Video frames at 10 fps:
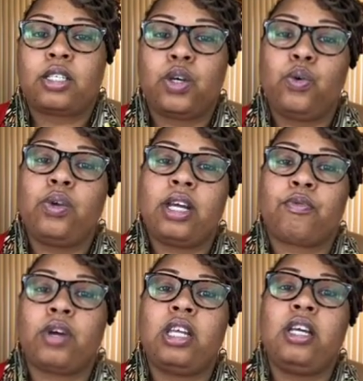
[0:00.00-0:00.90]

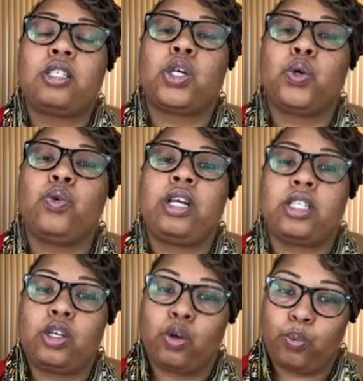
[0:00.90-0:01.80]
Really tune
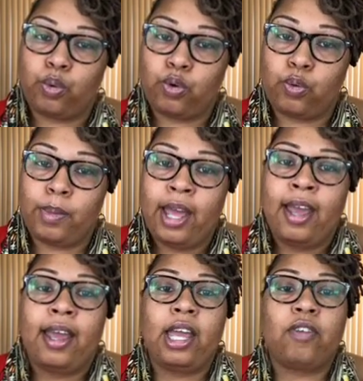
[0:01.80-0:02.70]
into your womb.
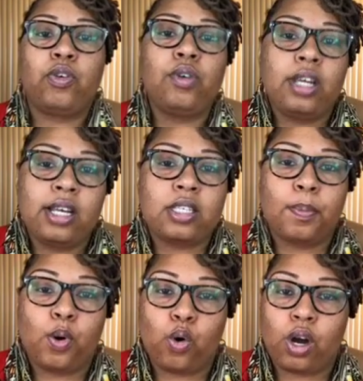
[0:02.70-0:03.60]
If you need
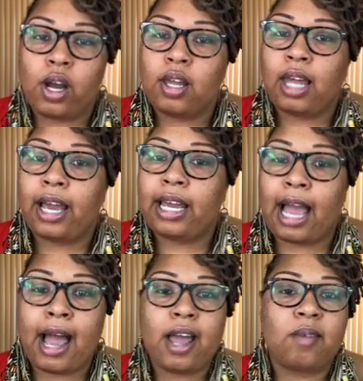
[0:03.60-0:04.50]
support, like,
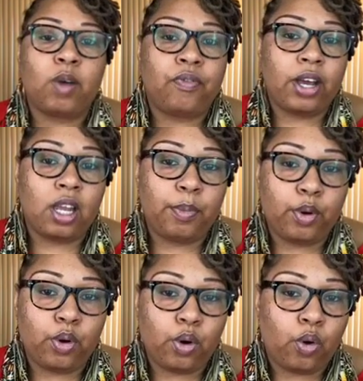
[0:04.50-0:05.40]
I am
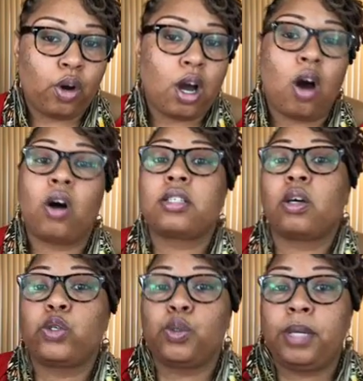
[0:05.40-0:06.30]
available on all
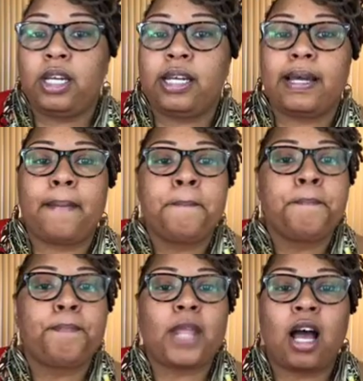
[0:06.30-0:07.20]
social media,
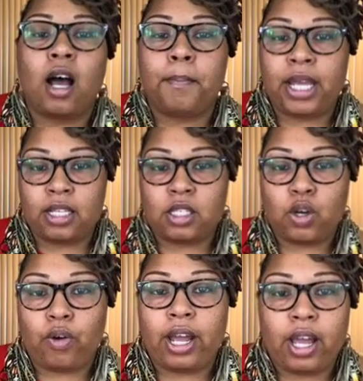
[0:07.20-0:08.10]

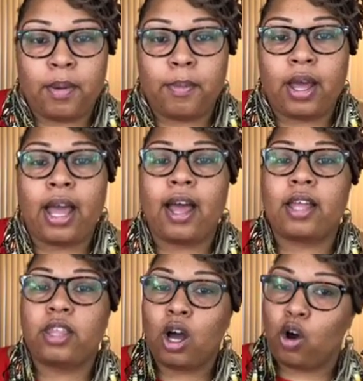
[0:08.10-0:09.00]
Instagram,
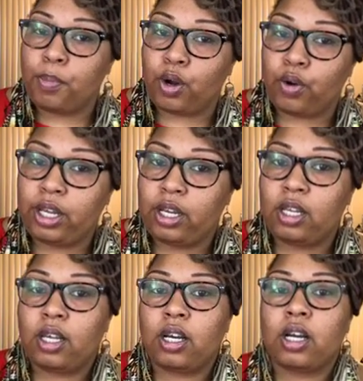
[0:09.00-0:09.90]
the Homegirl
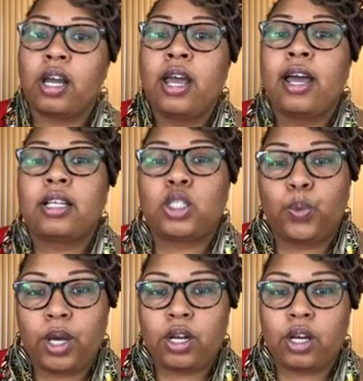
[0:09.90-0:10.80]
Healer,
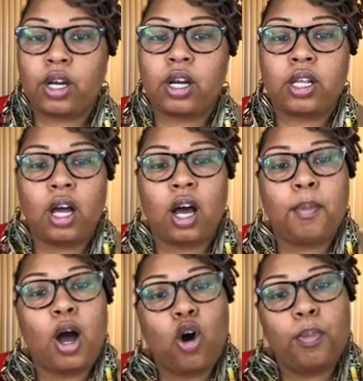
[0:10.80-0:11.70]
Twitter,
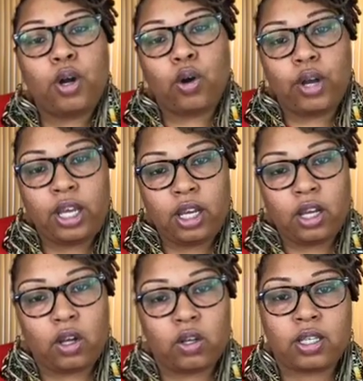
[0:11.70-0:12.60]
Homegirl
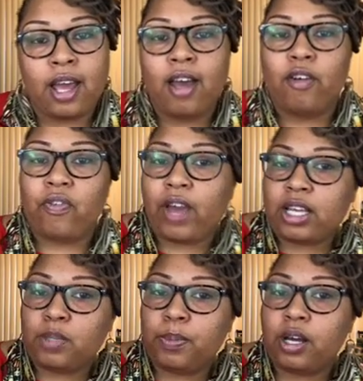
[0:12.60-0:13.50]
Heals,
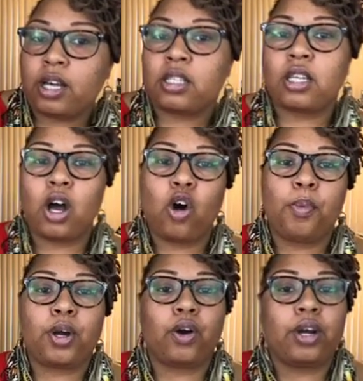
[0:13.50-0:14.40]
Facebook, the
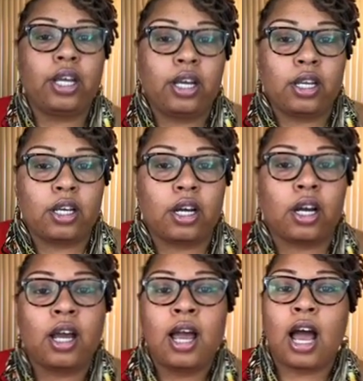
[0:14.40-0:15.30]
Homegirl
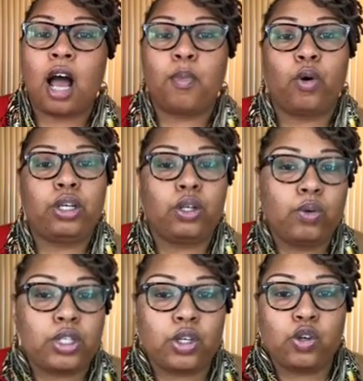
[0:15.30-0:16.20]
Healer. I'm on
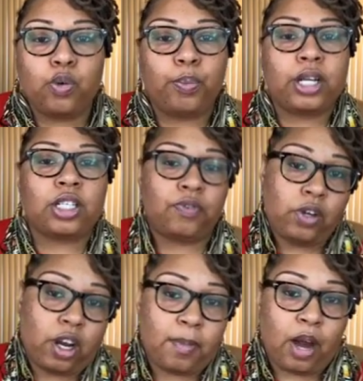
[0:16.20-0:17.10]
YouTube, which if
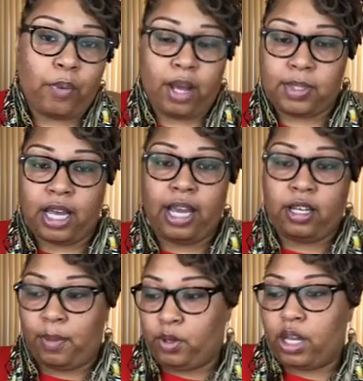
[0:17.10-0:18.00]
you go to my
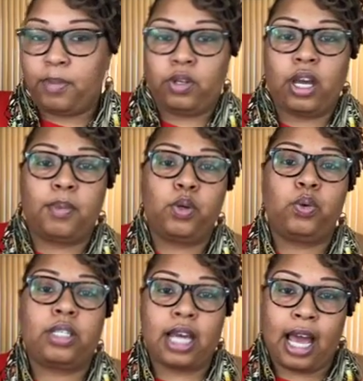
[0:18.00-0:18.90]
website,
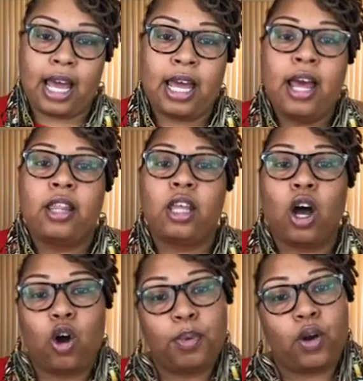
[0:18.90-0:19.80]

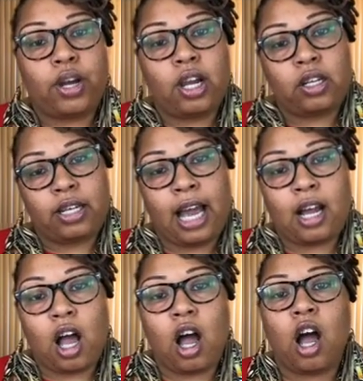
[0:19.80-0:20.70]

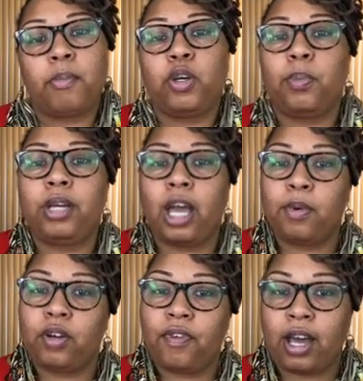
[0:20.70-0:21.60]
www.thehomegirlhealer.com, you'll be
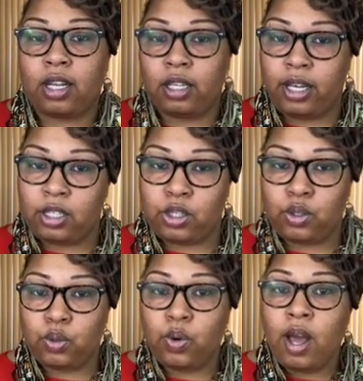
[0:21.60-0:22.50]
able to find a link
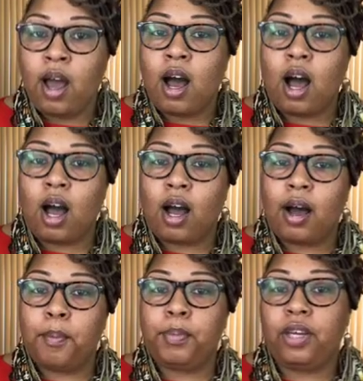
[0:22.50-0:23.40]
to.
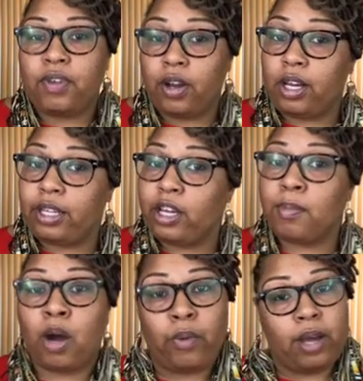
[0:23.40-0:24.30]
Be very
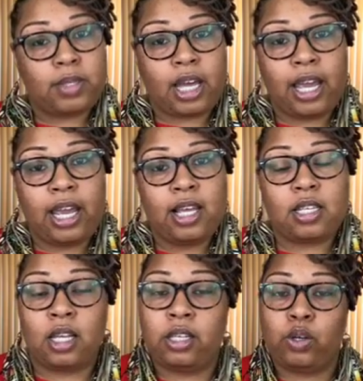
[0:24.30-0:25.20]
clear, my website
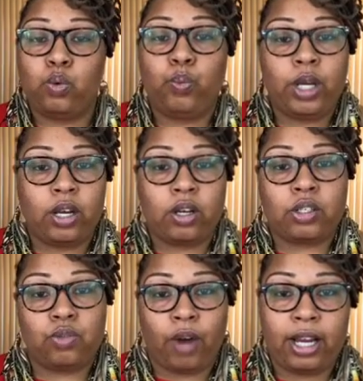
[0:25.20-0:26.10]
is a little
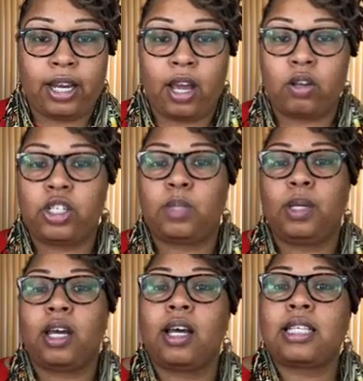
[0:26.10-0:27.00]
weird right now just
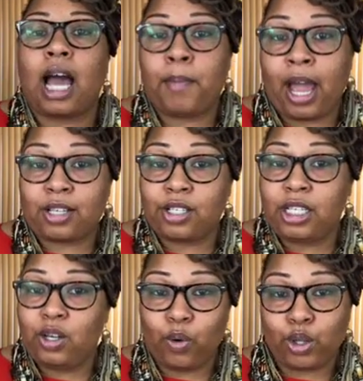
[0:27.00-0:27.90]
because I'm
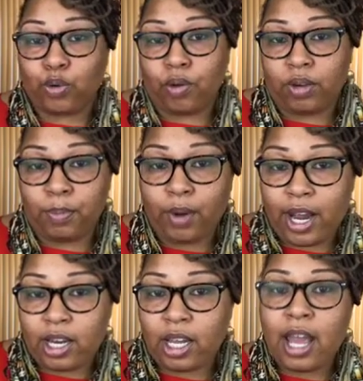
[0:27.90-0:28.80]
actually going through a
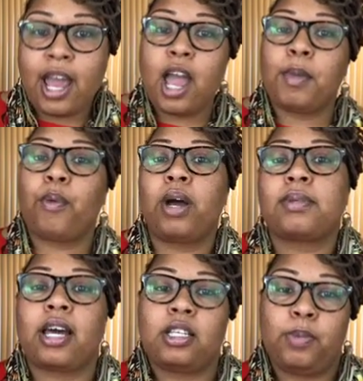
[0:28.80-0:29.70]
rebranding and my
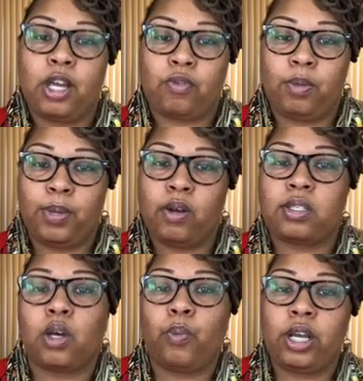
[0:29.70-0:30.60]
website is being
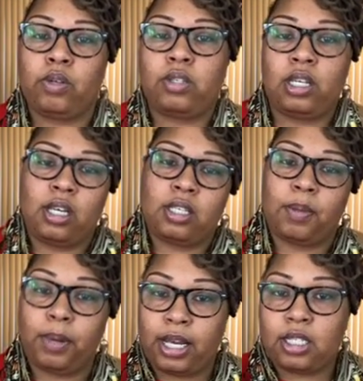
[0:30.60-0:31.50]
rebuilt. So what you see is
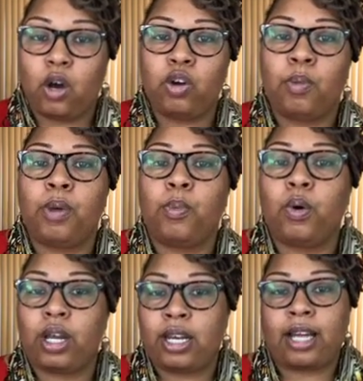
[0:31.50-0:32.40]
a placeholder, but
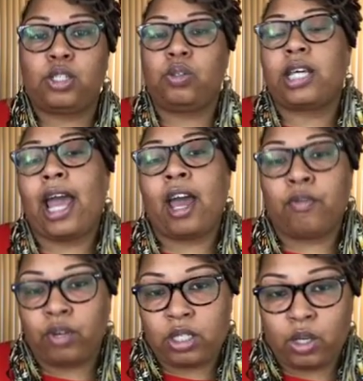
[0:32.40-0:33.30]
will connect you to
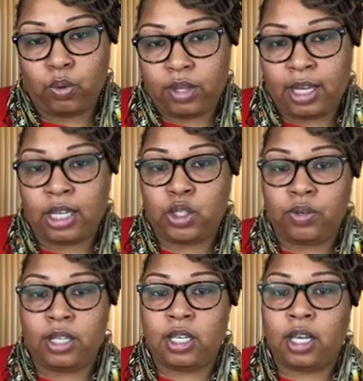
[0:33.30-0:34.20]
every single thing that
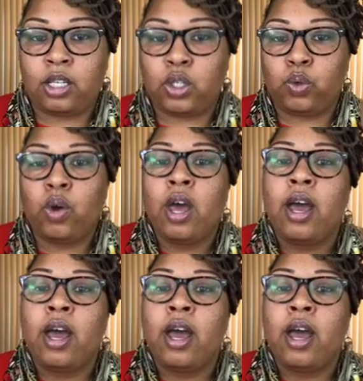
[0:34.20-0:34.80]
you need to get to